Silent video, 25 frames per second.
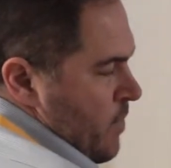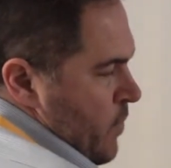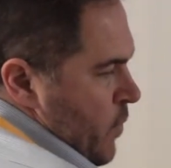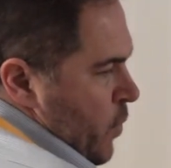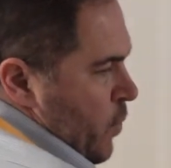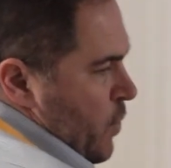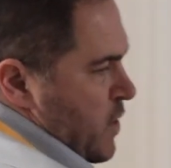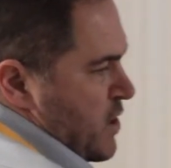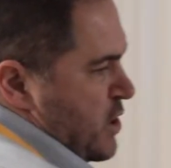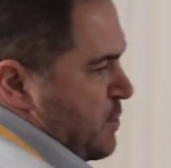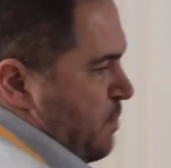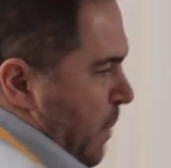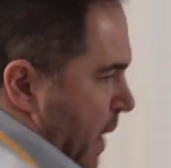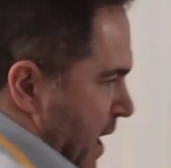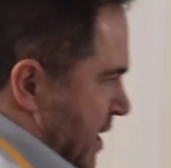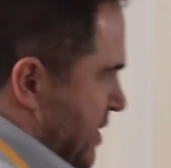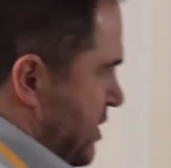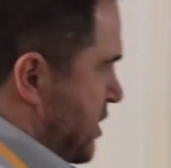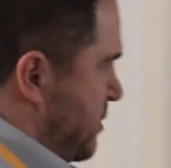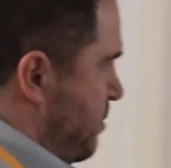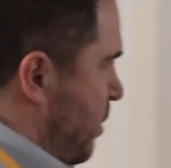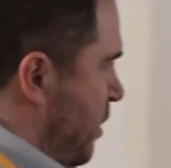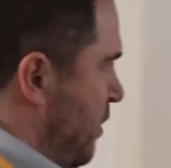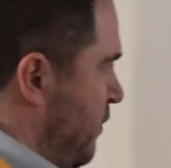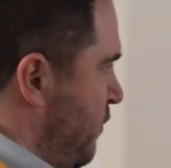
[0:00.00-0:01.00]

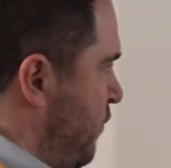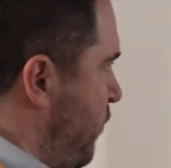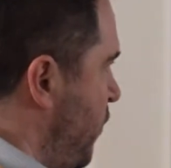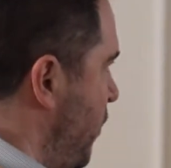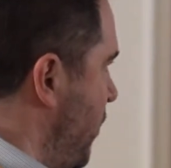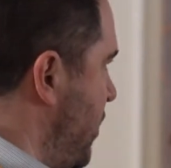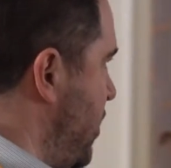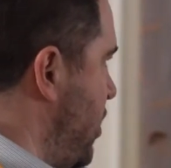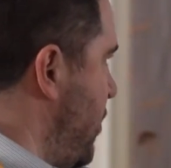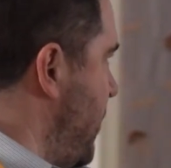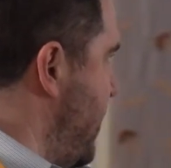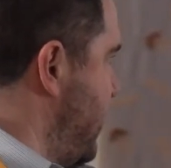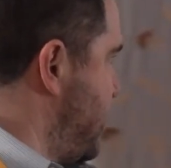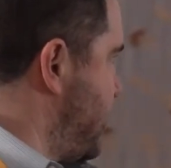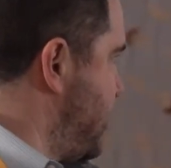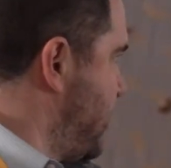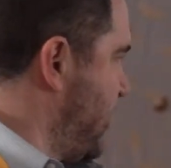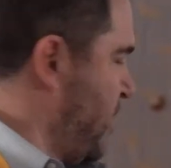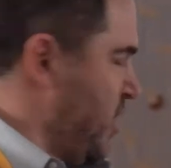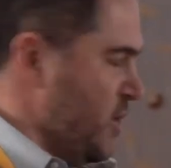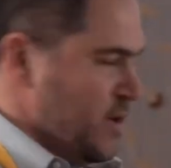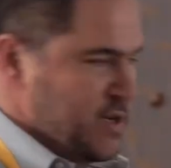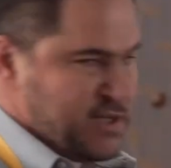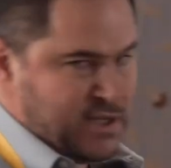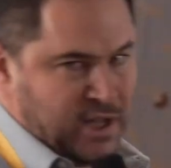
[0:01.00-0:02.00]
responsible for US
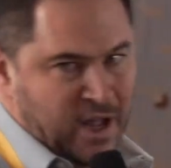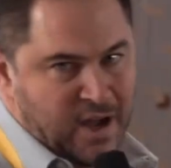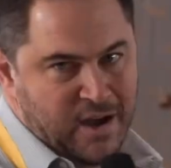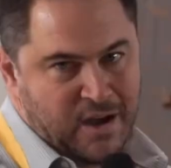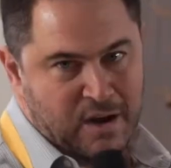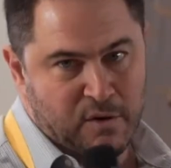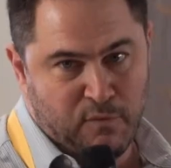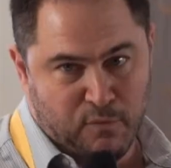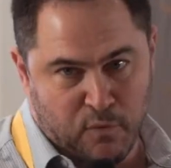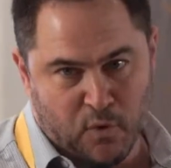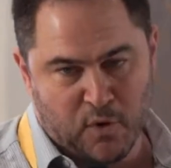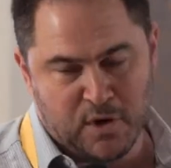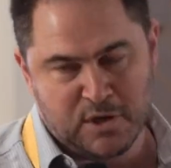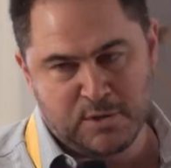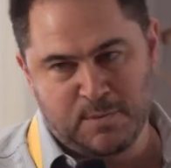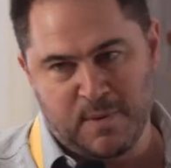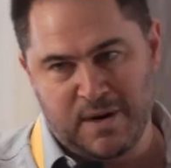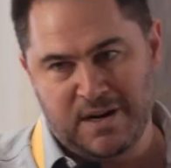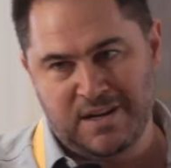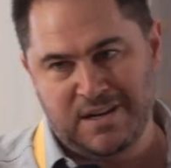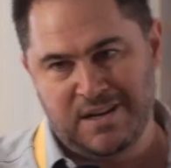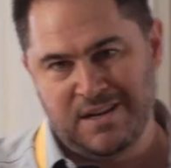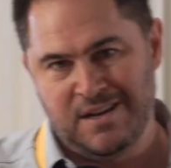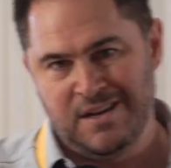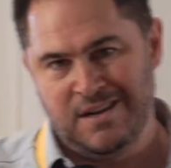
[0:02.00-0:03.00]
securities law
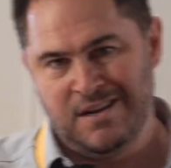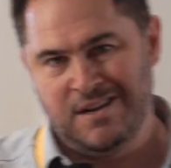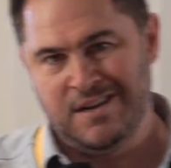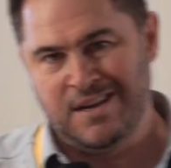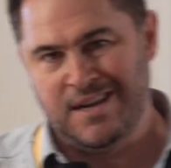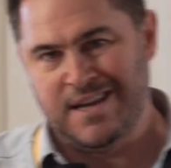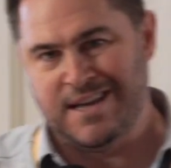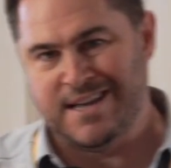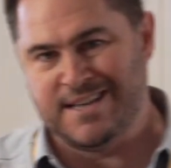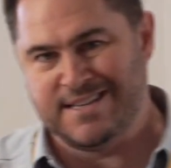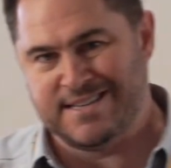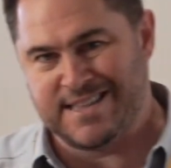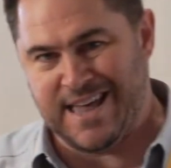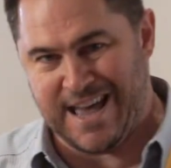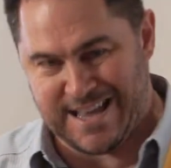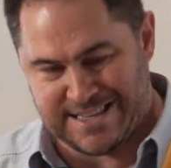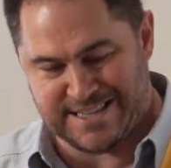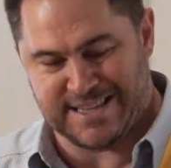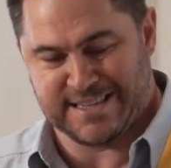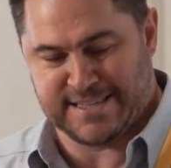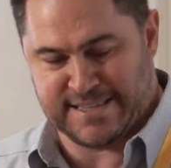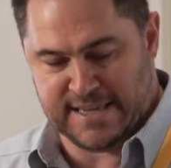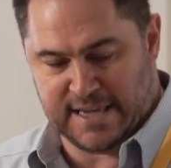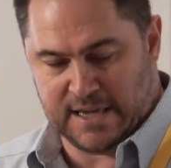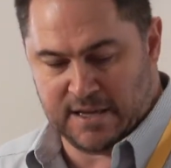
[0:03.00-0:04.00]
enforcement is the
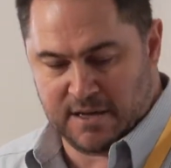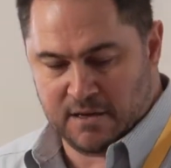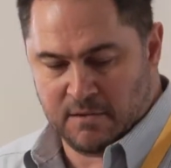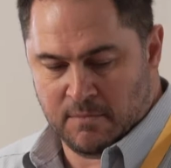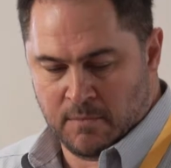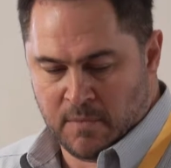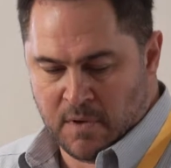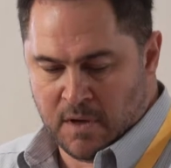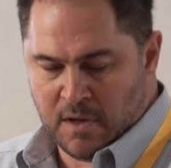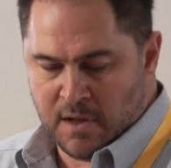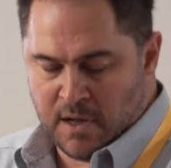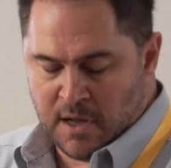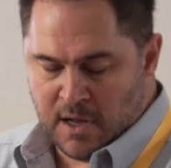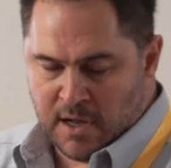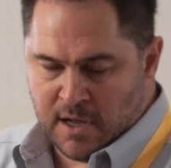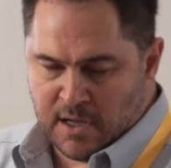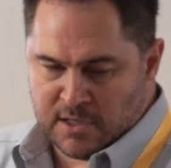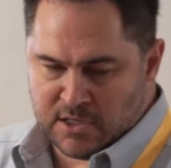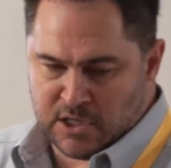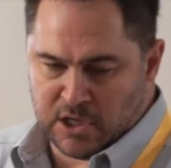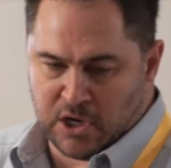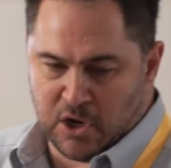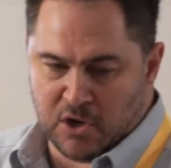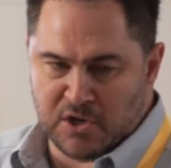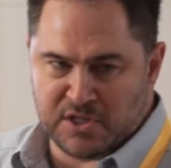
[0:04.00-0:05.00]
SEC,
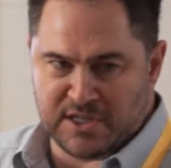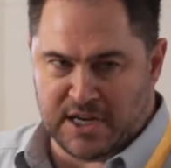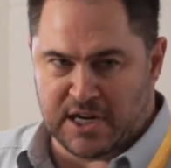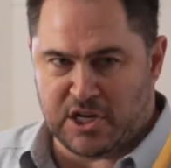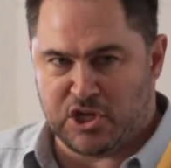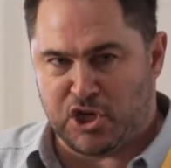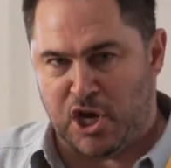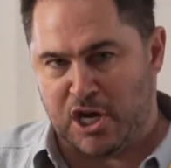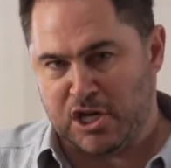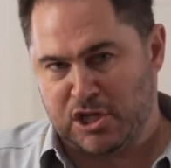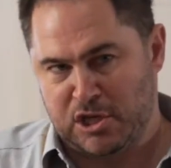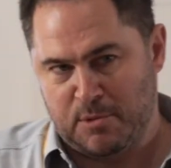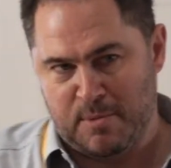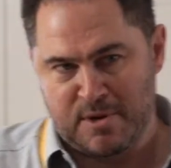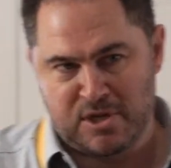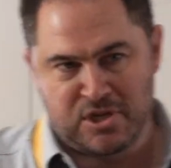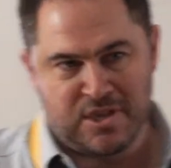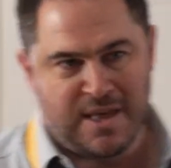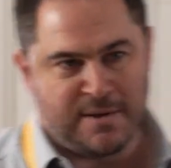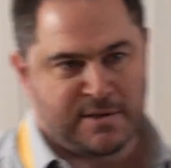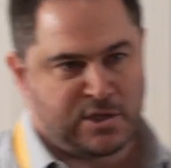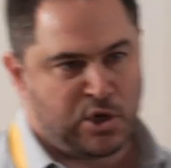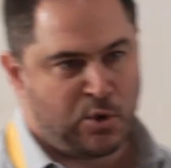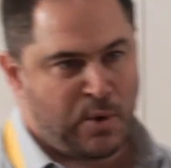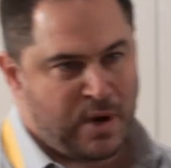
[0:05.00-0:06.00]
Securities and Exchange Commission.
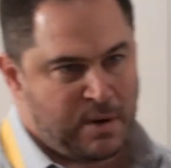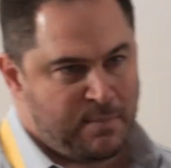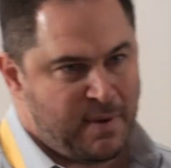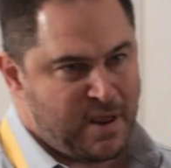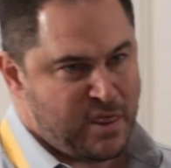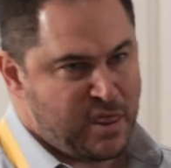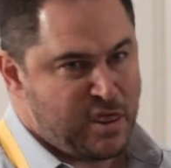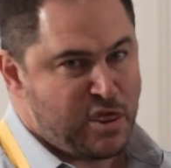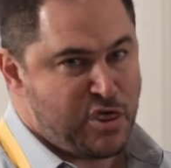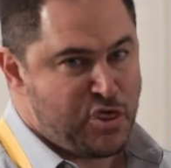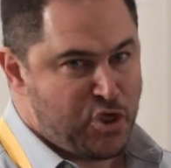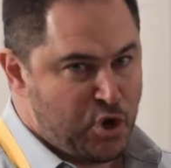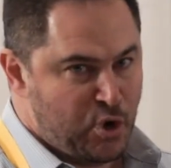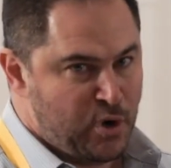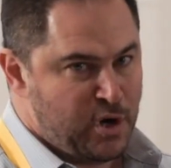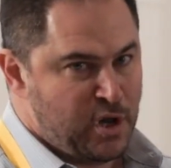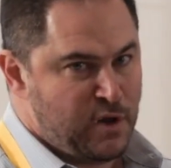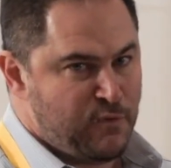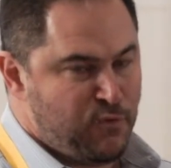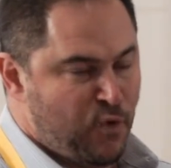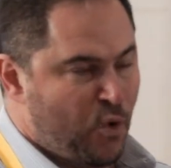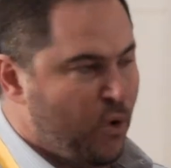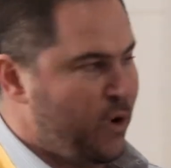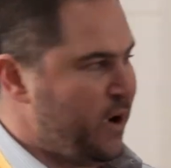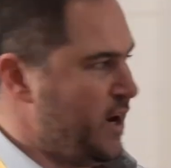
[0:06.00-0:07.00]
That was created by the
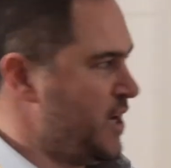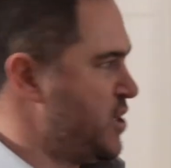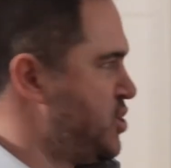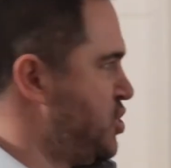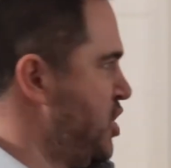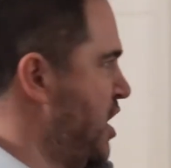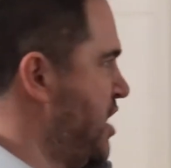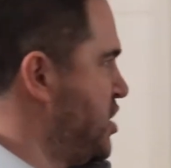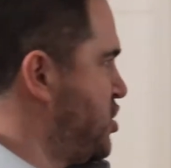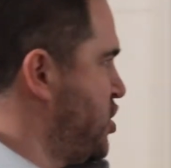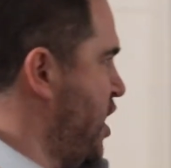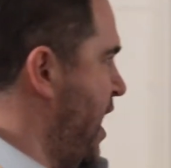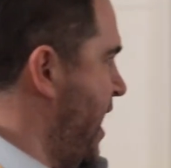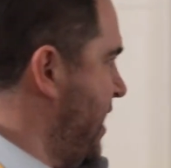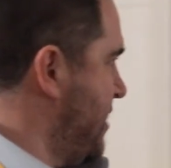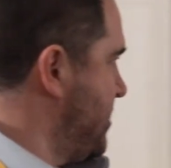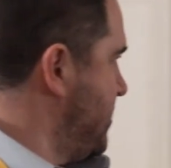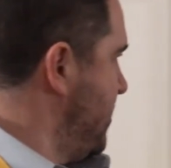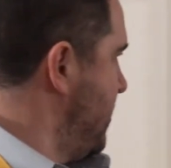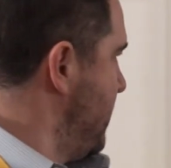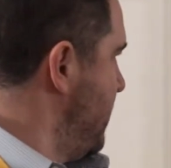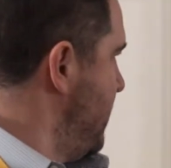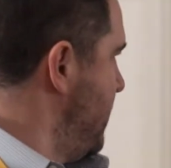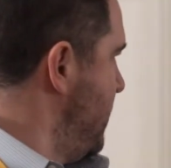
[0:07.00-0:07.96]
34 Exchange Act.